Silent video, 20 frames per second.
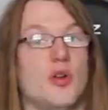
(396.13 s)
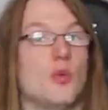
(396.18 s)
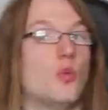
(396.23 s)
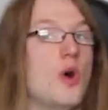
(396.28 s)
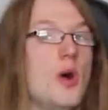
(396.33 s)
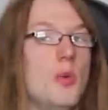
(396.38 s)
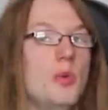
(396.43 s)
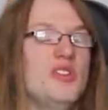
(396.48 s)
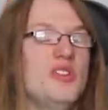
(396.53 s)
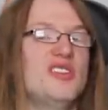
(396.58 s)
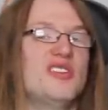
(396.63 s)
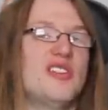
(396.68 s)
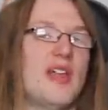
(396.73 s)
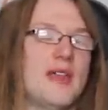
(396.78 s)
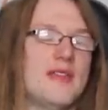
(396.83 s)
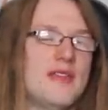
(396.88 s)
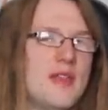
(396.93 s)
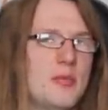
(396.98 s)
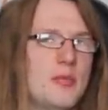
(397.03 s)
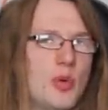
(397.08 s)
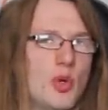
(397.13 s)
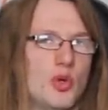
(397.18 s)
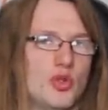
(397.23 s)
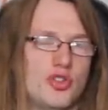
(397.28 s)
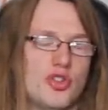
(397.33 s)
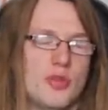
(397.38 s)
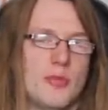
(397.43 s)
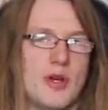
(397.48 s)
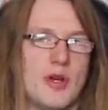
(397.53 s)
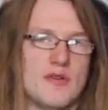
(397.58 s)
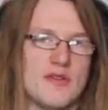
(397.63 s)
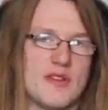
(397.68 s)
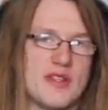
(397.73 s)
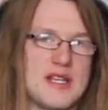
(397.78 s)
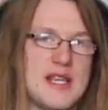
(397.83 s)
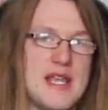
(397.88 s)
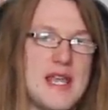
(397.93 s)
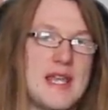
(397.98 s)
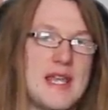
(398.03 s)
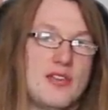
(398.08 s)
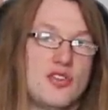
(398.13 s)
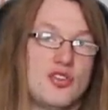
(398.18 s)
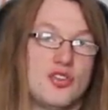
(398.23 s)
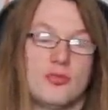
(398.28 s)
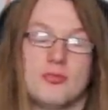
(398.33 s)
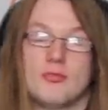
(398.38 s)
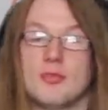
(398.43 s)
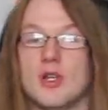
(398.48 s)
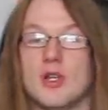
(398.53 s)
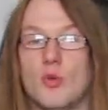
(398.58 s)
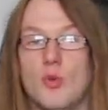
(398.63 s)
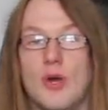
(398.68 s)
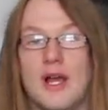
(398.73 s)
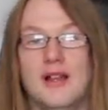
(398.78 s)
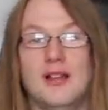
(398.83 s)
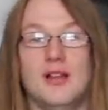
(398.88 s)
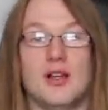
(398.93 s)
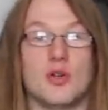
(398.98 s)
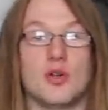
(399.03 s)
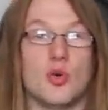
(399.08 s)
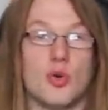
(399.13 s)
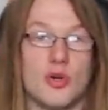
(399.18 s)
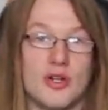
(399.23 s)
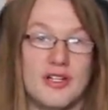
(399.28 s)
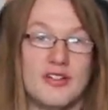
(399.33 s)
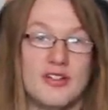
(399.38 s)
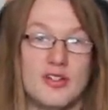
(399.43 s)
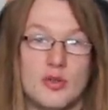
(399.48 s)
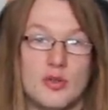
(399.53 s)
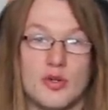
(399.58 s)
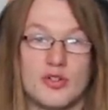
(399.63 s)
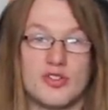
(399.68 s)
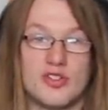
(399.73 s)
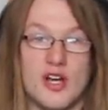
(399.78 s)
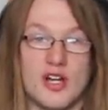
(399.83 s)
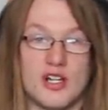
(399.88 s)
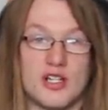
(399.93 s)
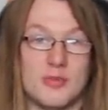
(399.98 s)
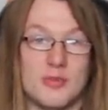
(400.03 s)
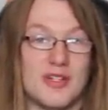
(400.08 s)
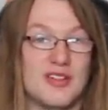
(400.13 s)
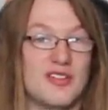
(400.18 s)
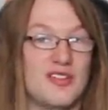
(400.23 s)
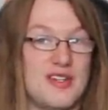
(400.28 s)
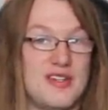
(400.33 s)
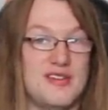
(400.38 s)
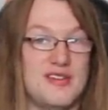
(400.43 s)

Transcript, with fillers: what was said that pushed them over the edge? Well, according to court documents, he